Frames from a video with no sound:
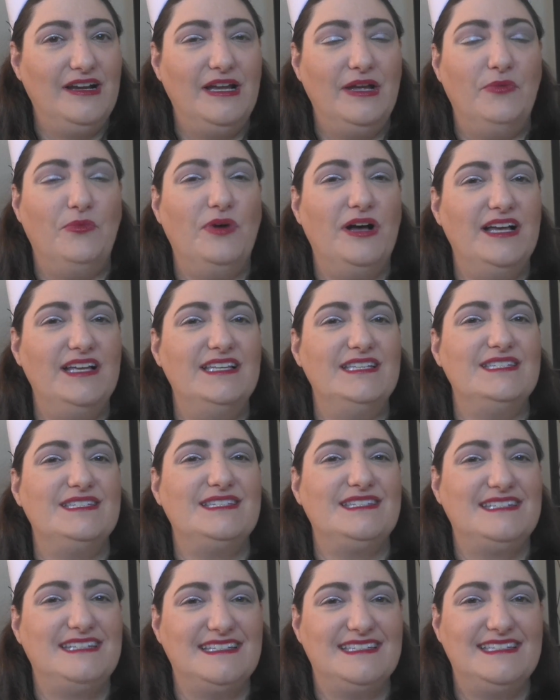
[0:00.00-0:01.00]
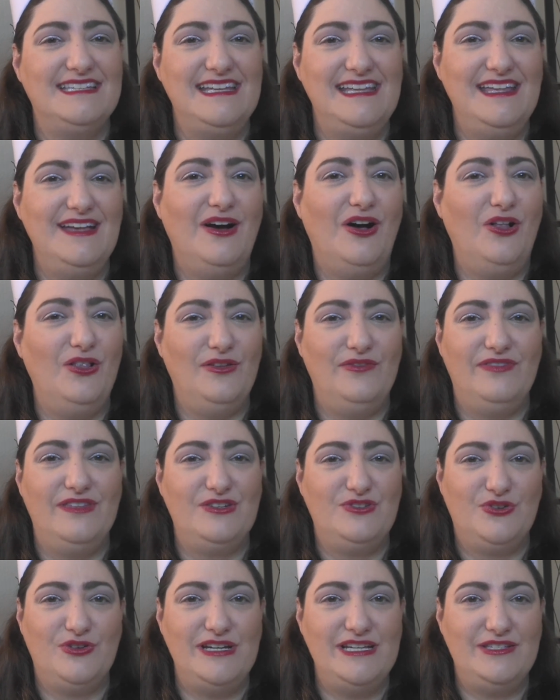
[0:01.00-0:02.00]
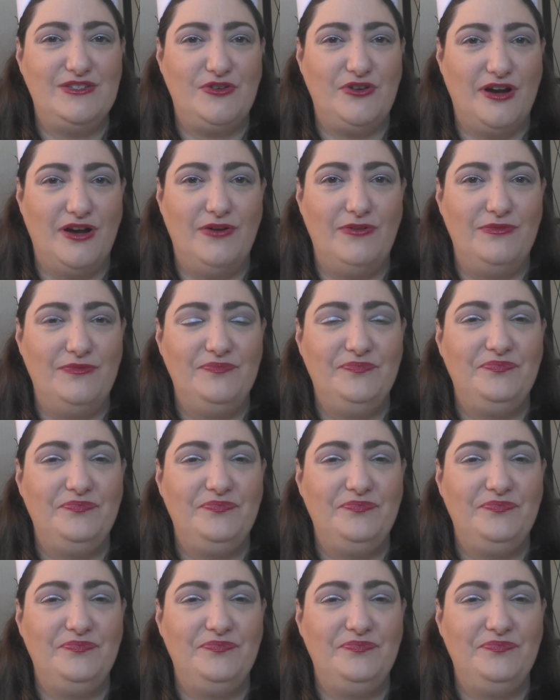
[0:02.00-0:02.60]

it was to see all of the trees grow.